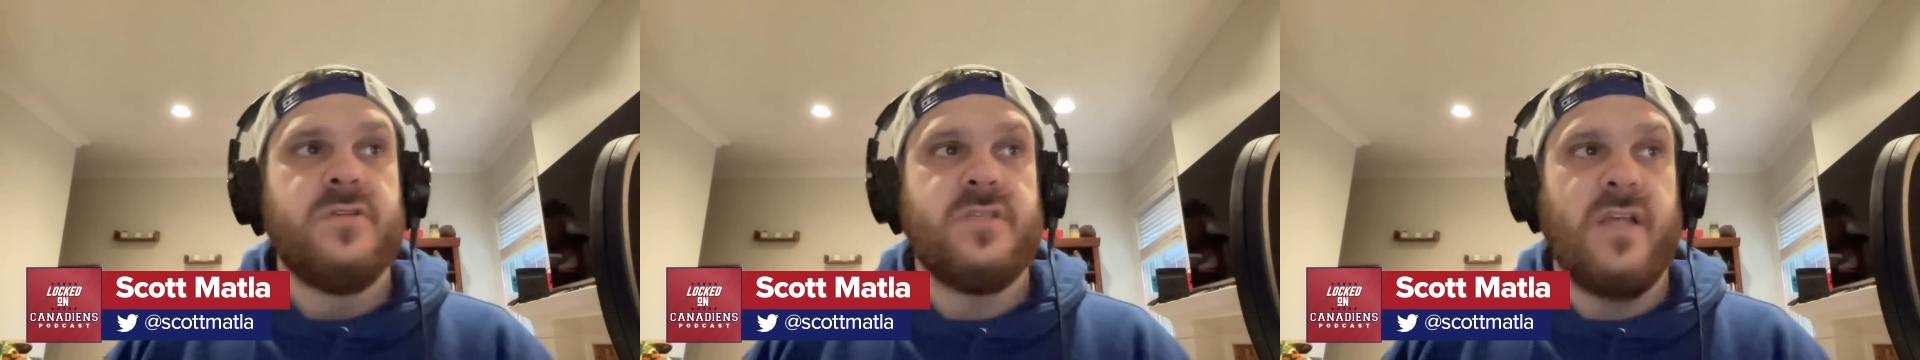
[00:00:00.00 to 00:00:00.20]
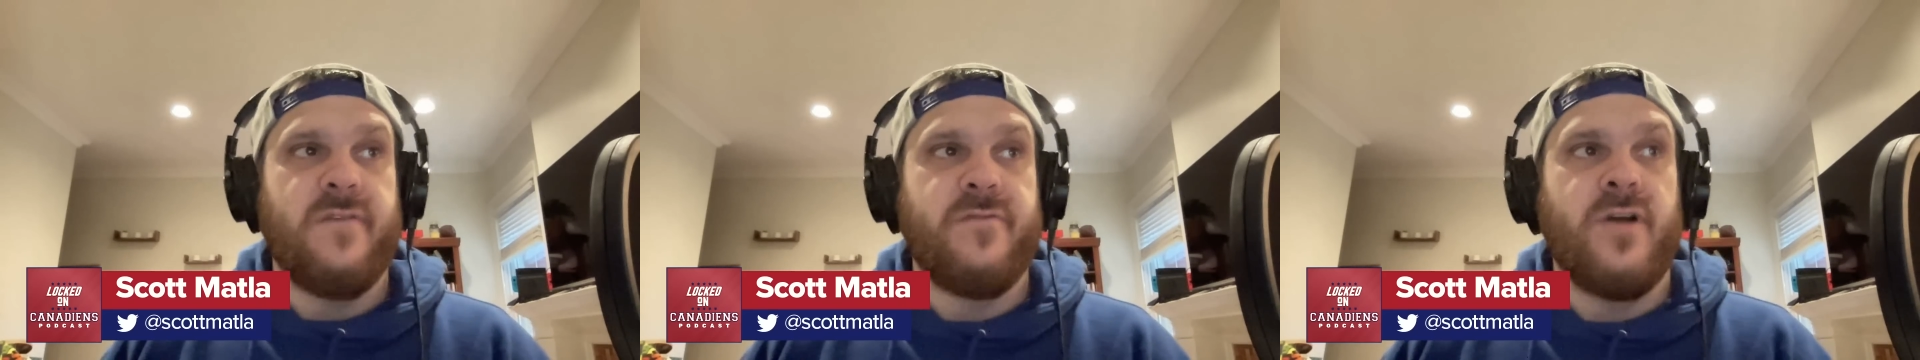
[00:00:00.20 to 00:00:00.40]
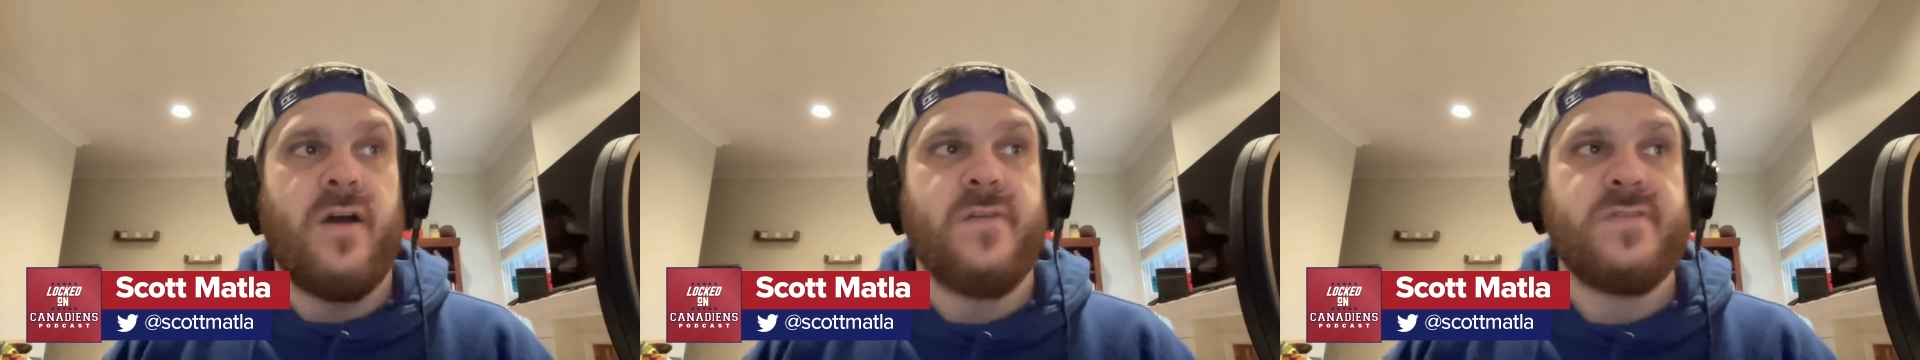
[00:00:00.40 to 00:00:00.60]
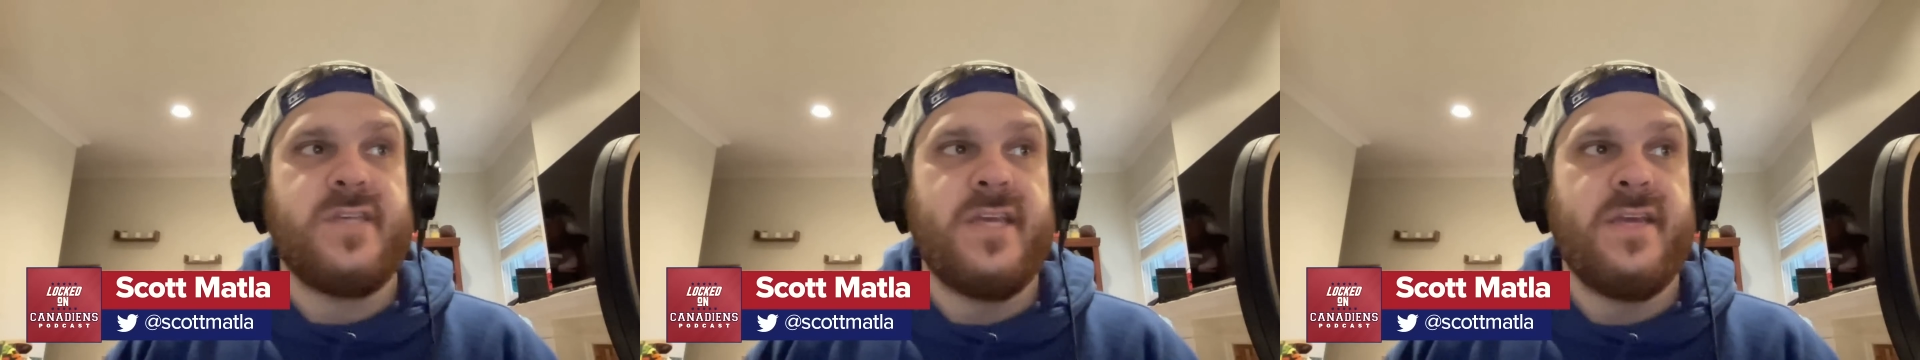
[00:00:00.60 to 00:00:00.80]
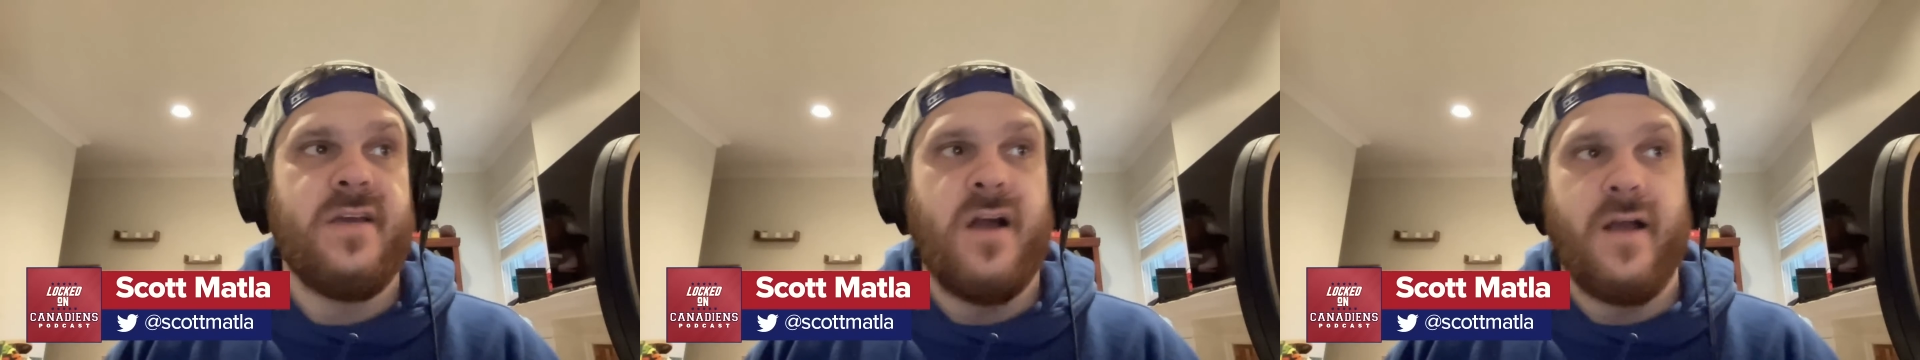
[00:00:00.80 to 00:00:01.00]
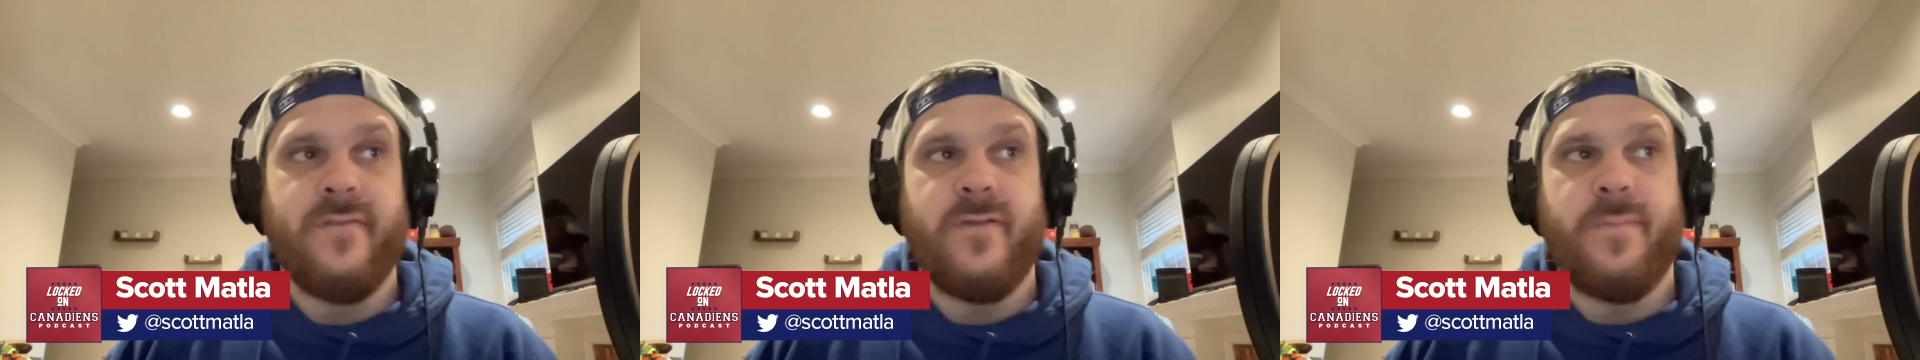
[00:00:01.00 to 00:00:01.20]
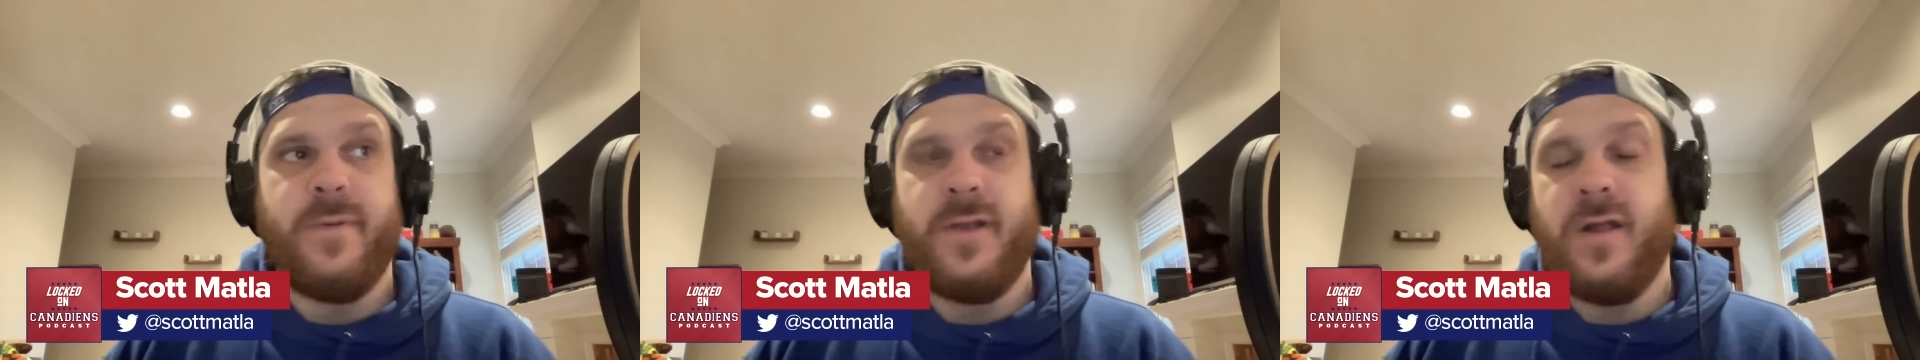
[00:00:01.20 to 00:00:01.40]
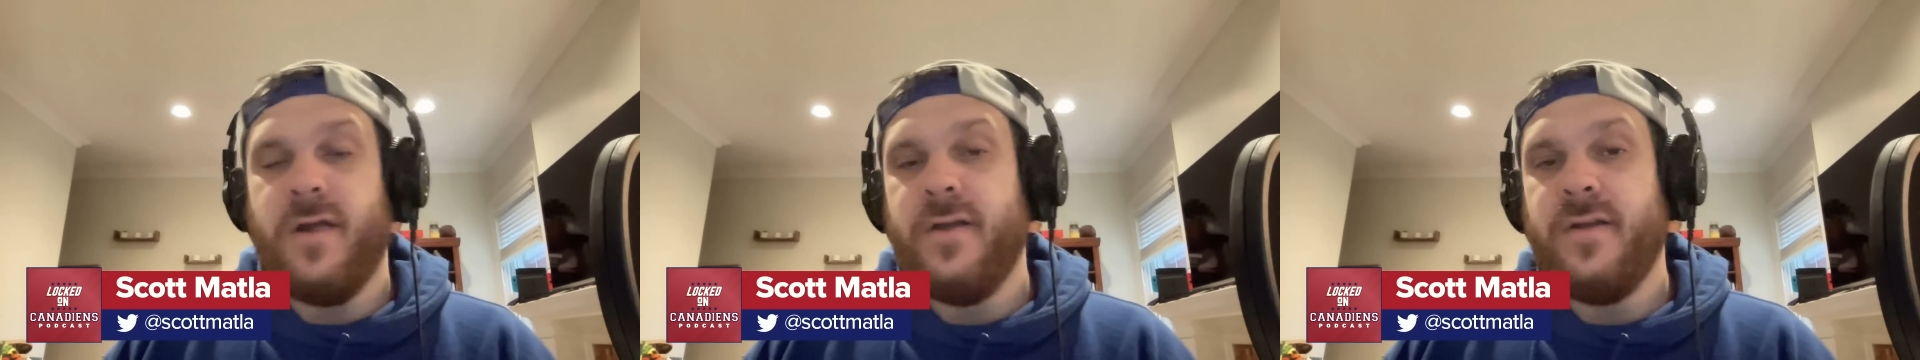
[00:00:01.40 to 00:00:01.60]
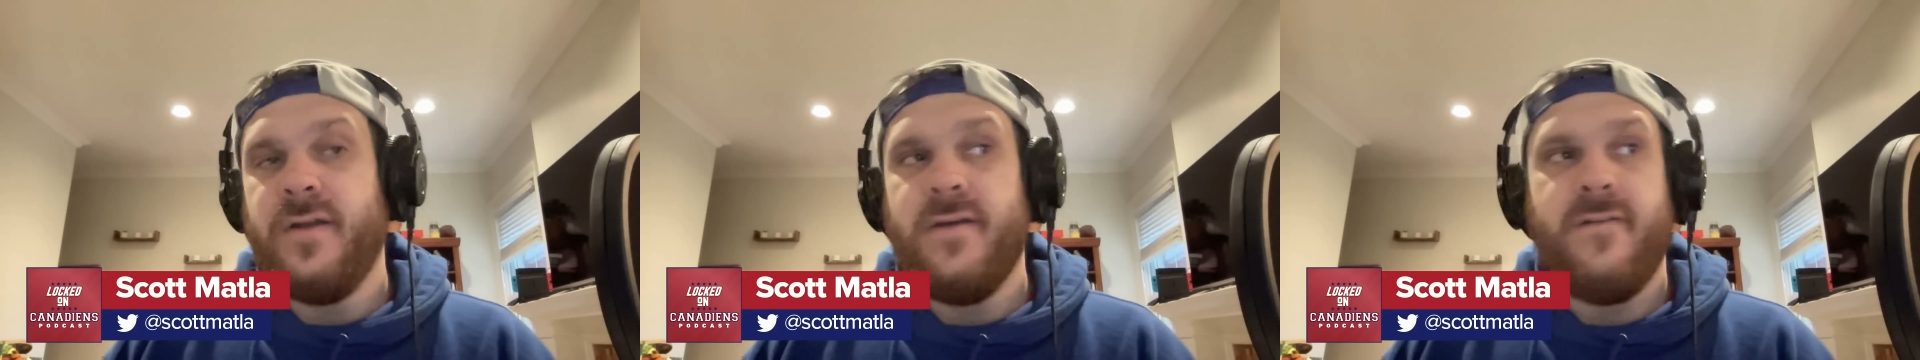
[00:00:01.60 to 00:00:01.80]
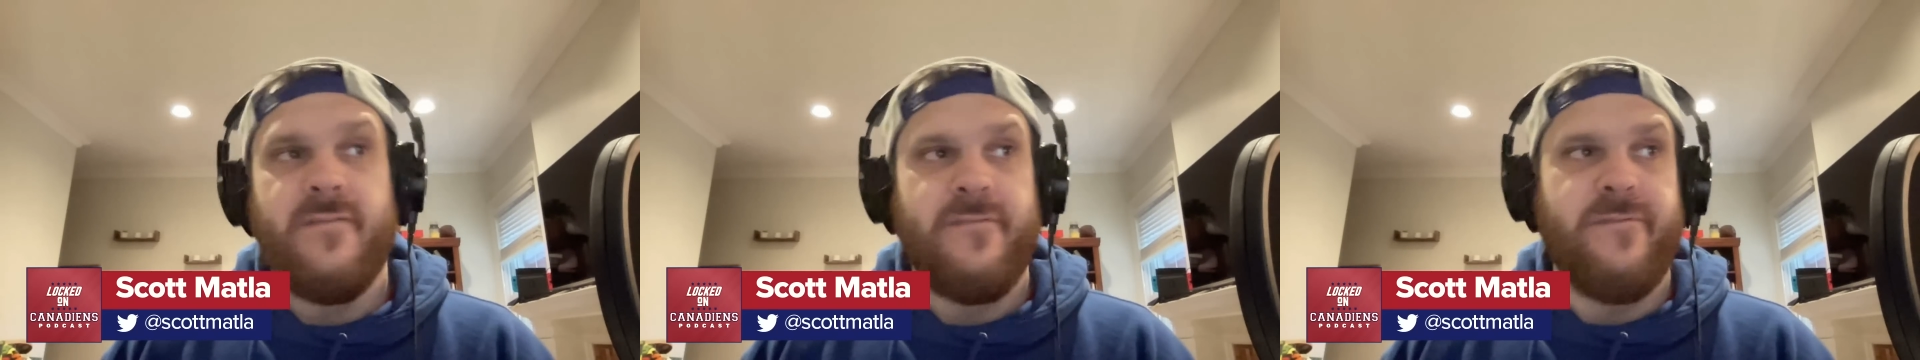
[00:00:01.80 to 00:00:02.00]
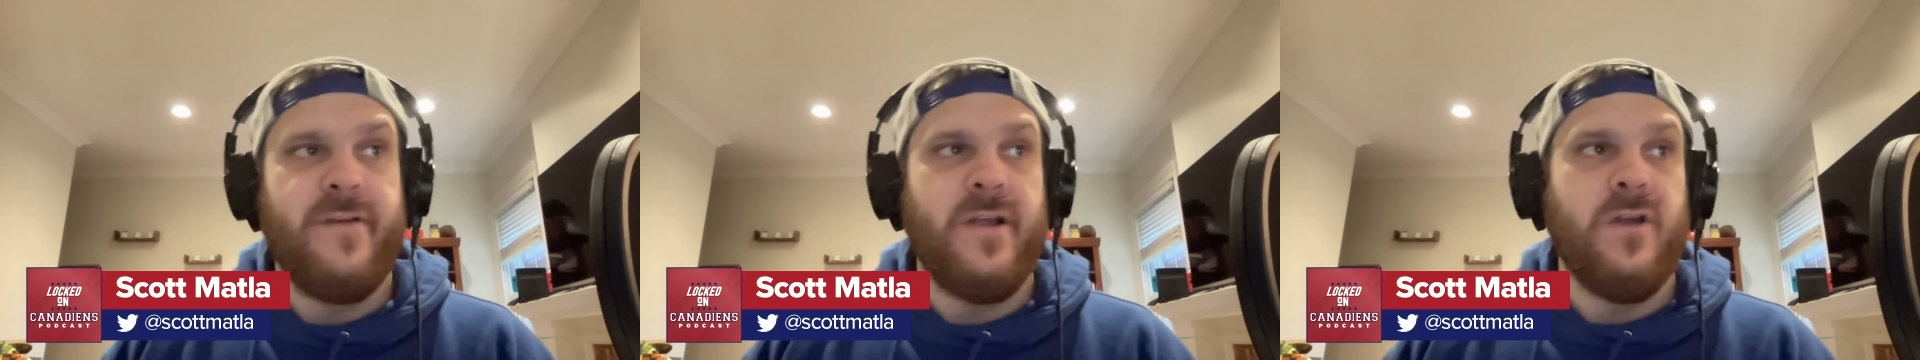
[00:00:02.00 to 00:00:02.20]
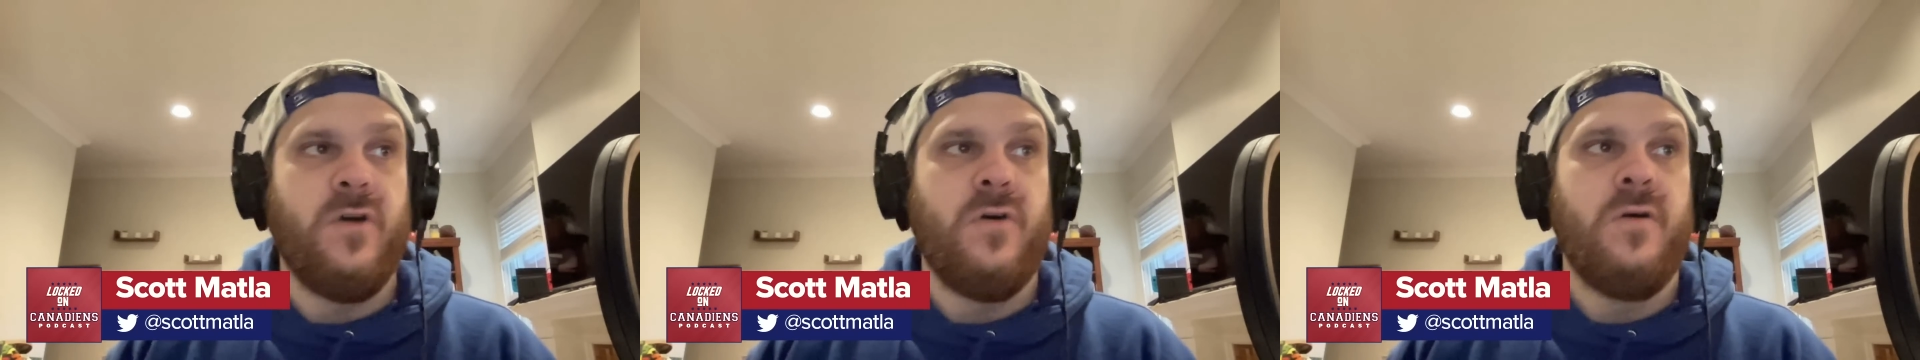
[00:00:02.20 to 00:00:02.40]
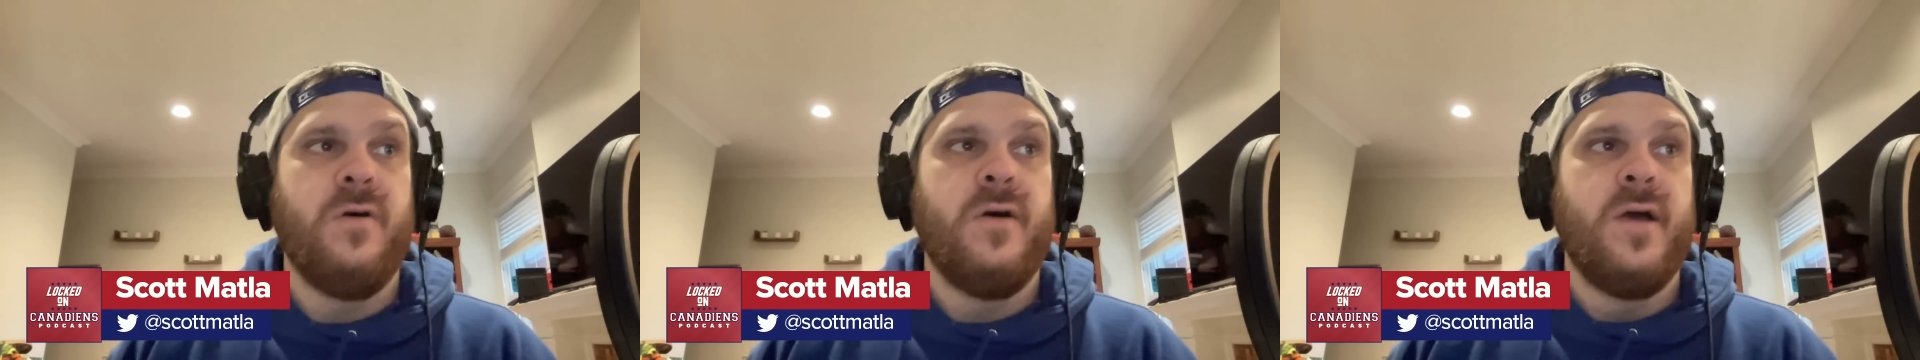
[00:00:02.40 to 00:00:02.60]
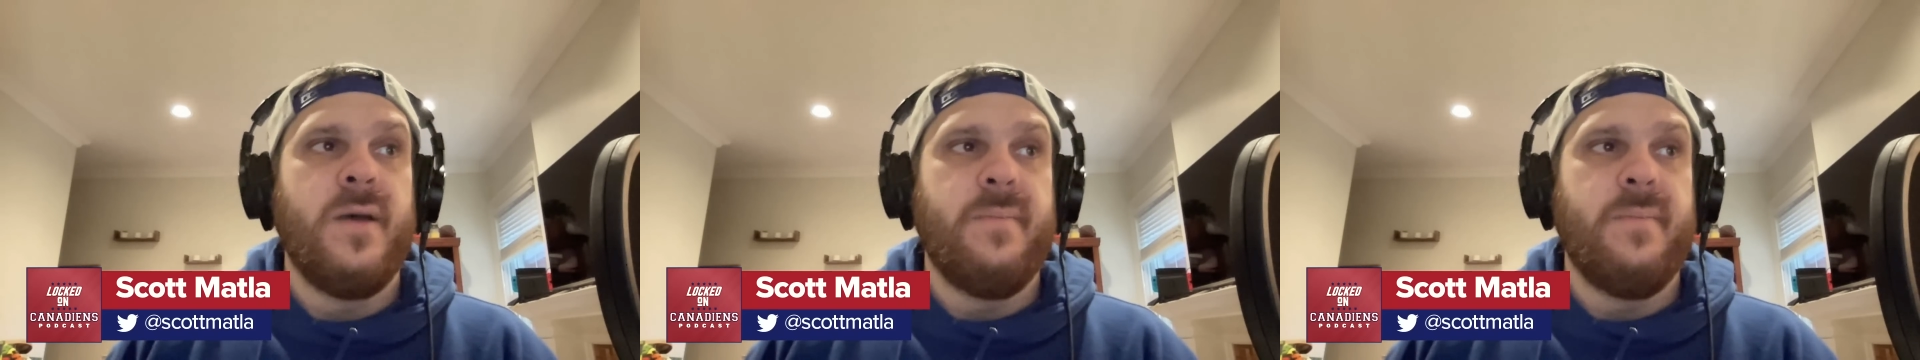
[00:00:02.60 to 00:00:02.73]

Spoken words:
Slafkovsky, Harvey Pinard, Farrell,